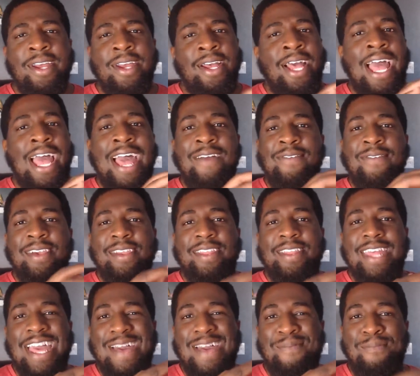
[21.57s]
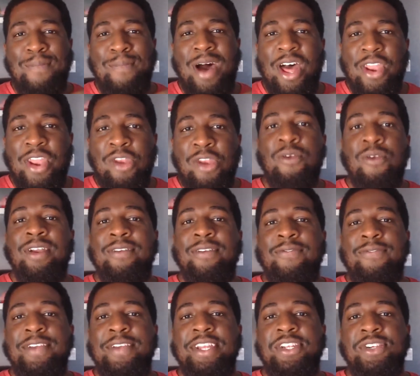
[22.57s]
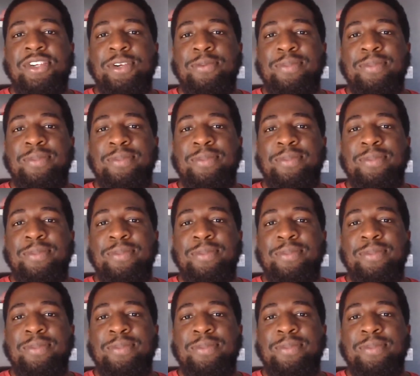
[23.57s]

Having that monitoring feature,